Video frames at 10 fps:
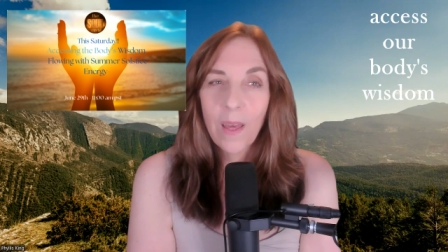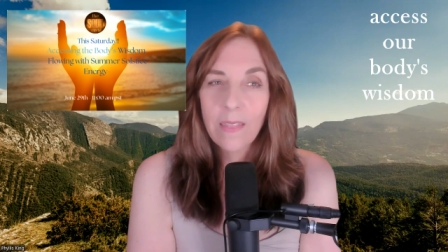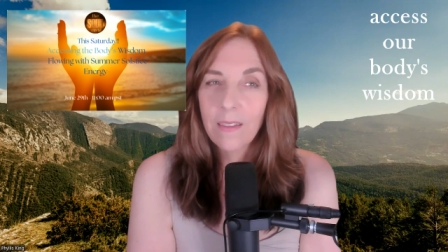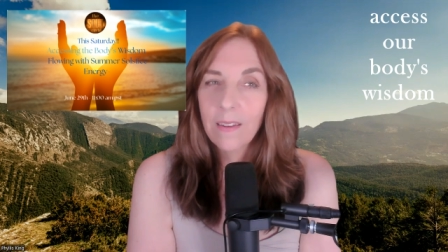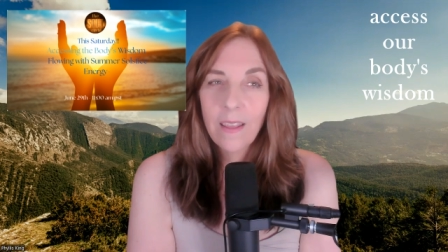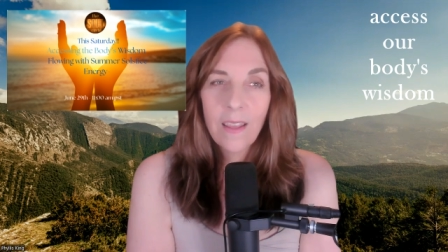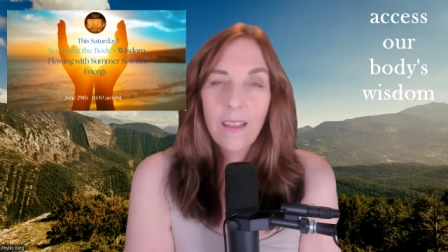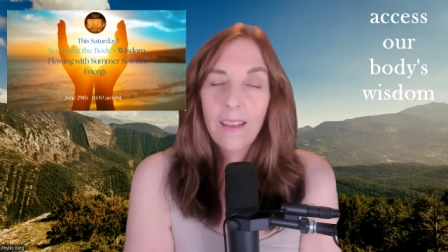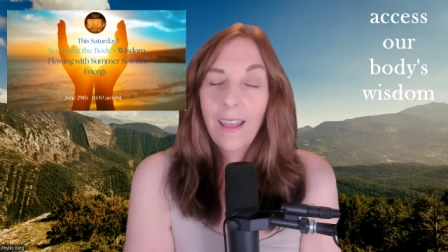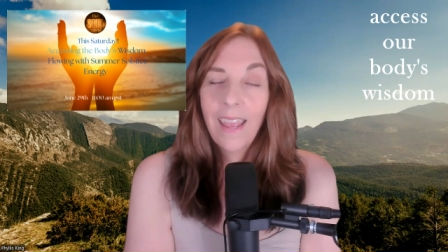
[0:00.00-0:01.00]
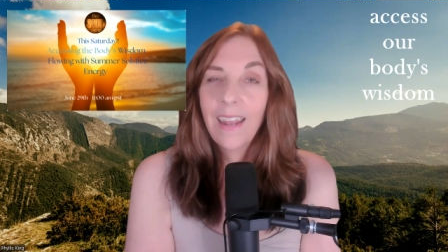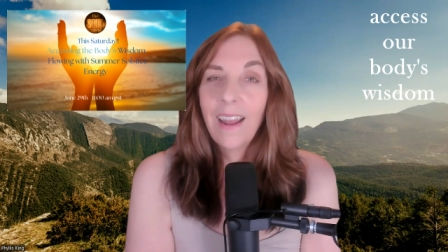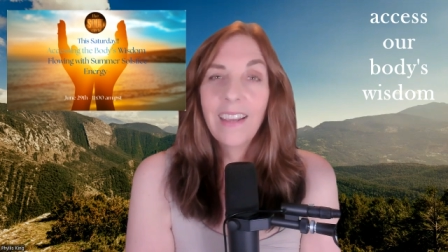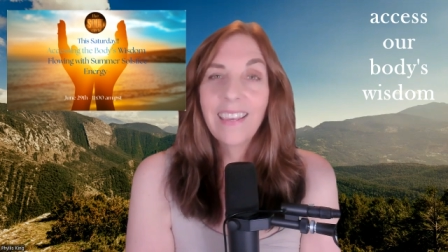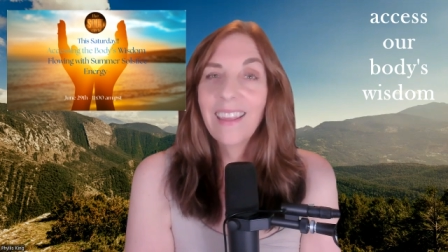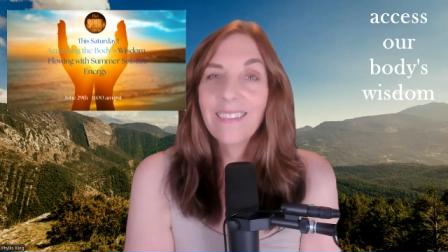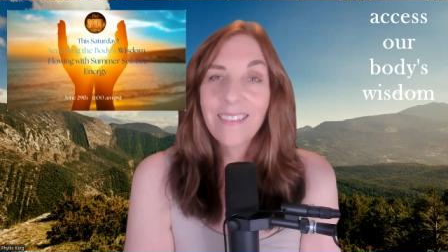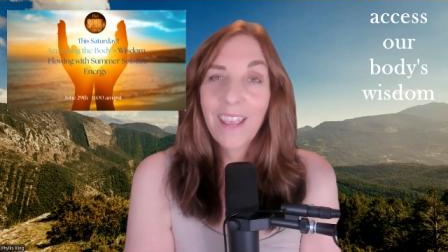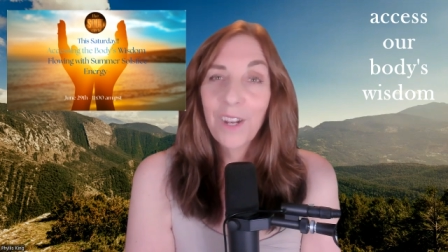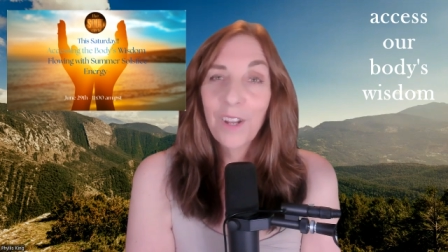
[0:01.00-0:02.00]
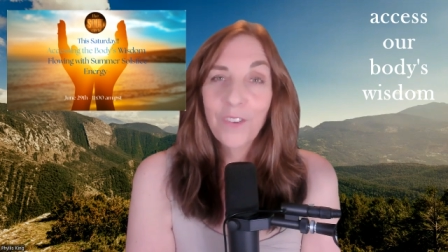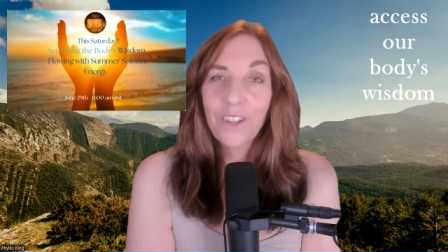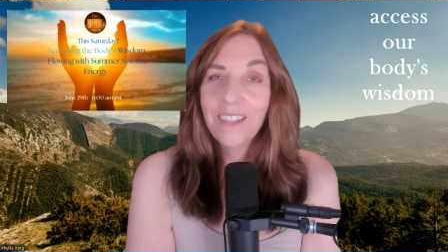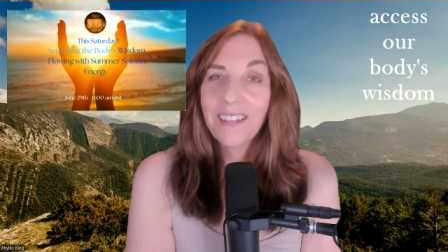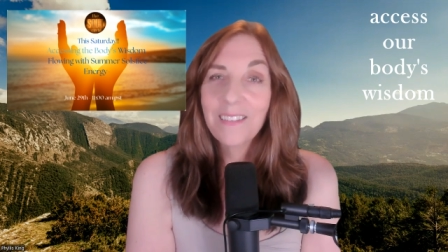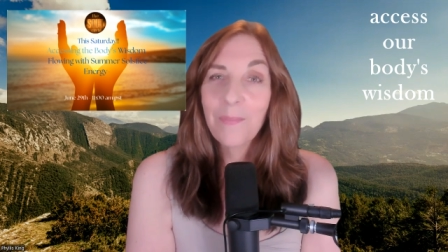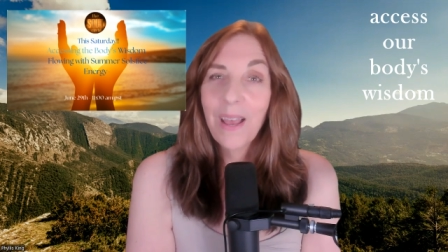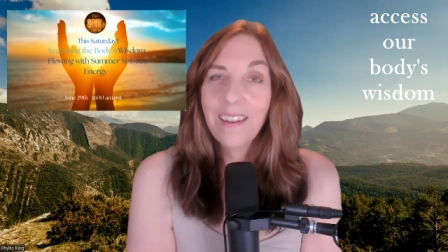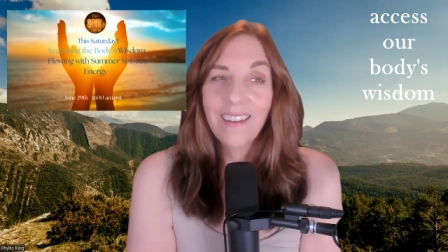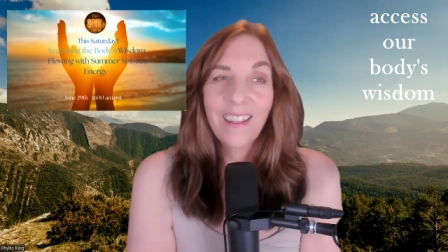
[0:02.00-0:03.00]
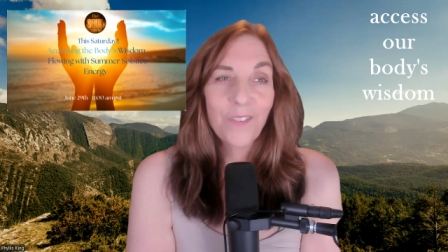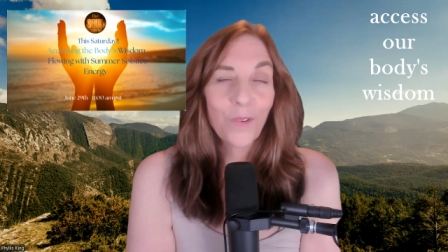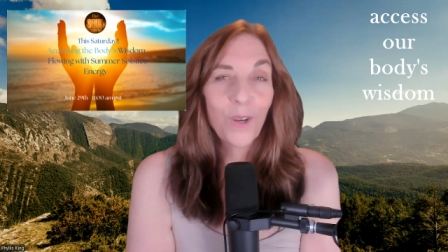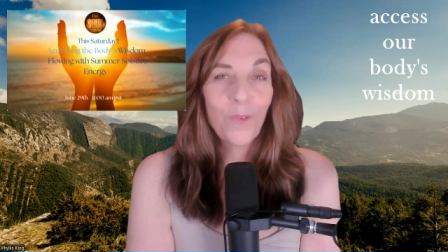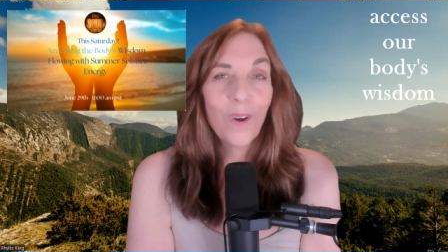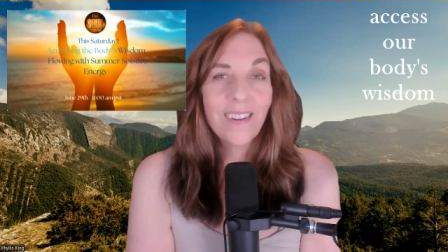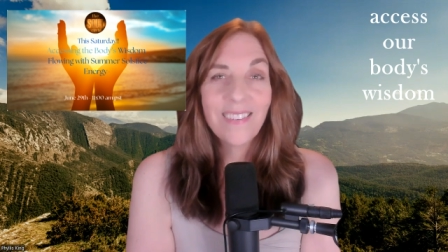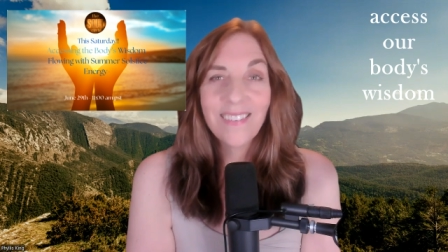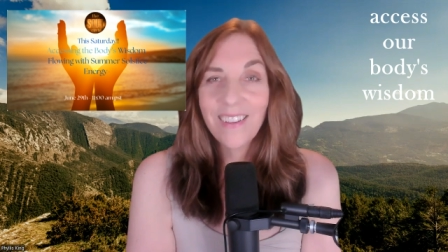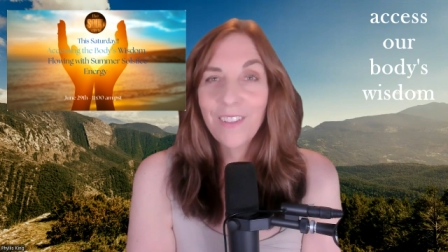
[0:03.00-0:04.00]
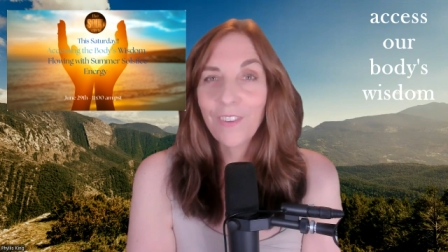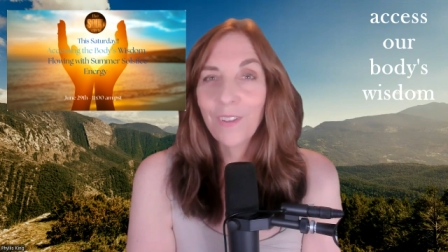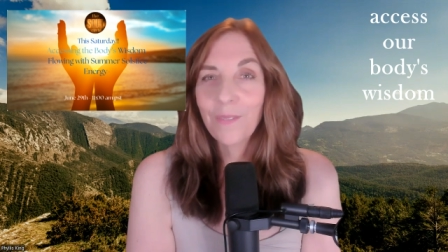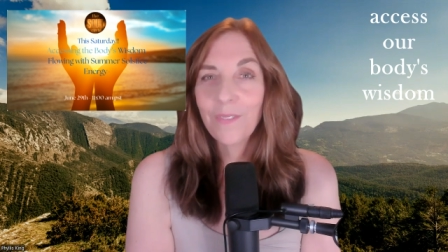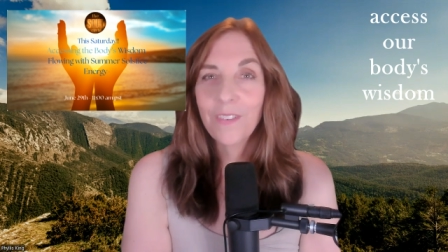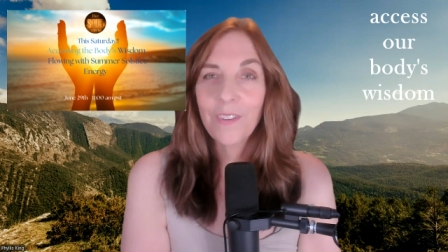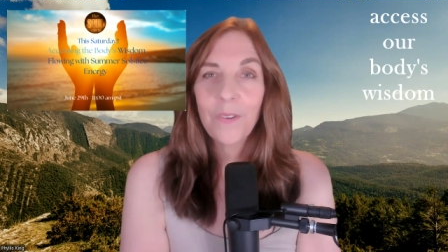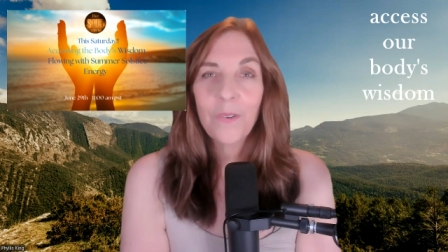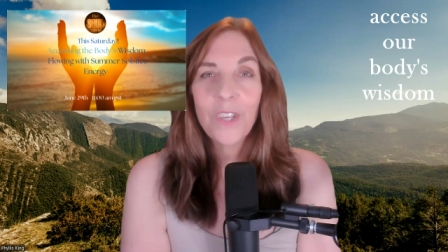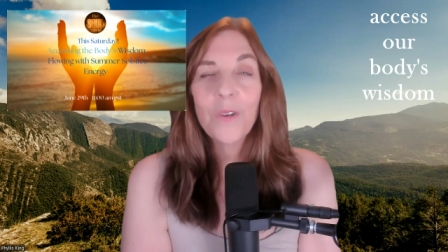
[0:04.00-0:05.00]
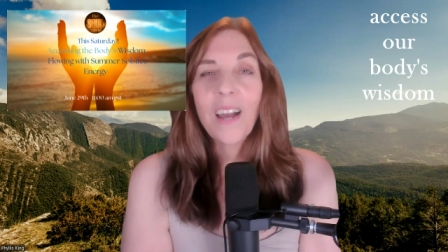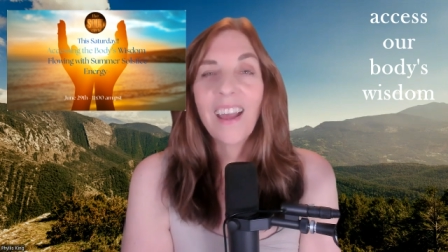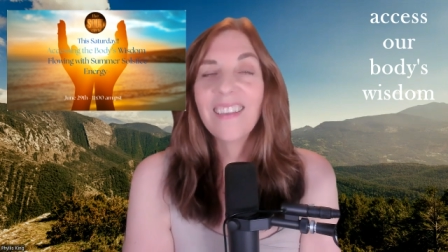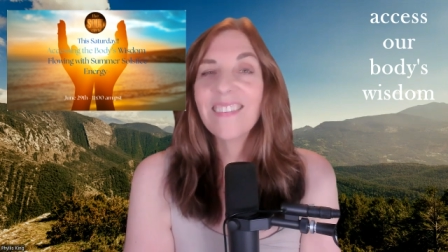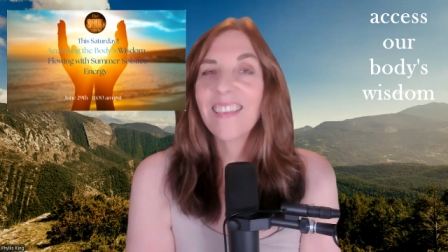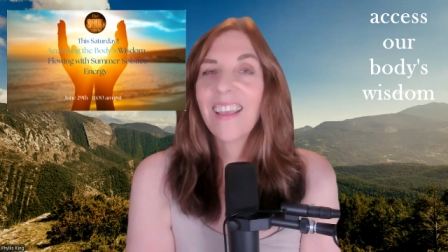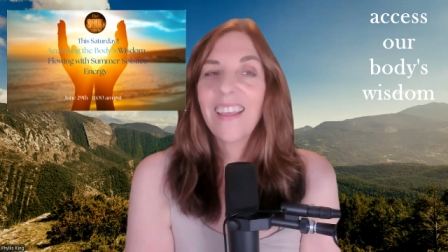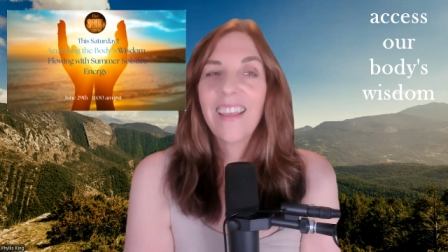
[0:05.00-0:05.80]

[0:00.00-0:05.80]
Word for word: Method. And I can't say enough good things about it. And so I wanted to teach it to you guys.